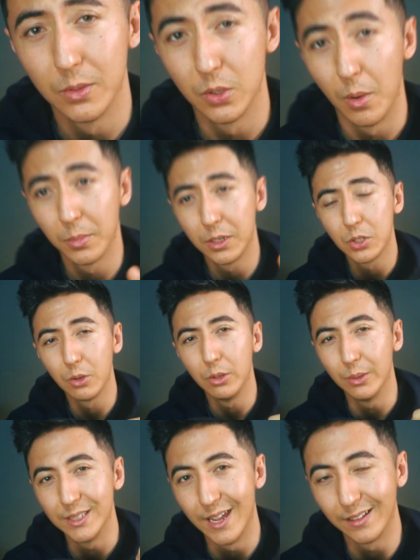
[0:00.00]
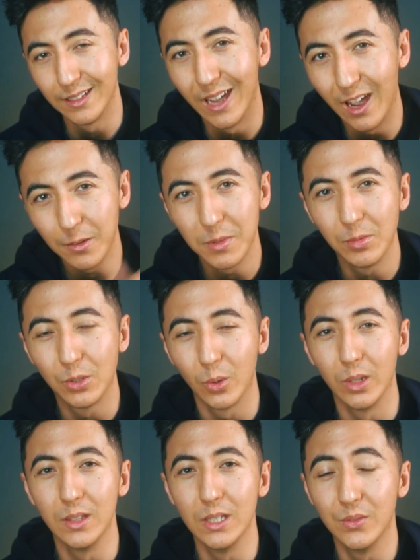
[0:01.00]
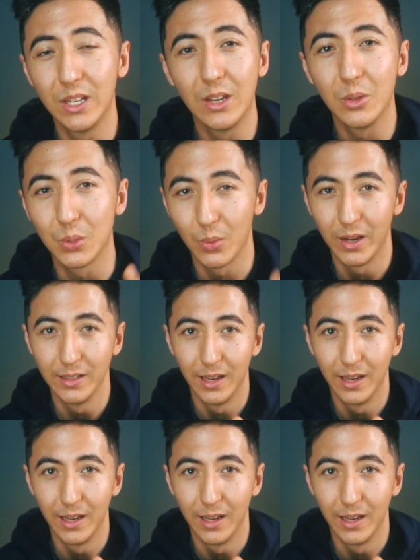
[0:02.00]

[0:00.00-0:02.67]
So I'm going to show you exactly how to be able to create these videos right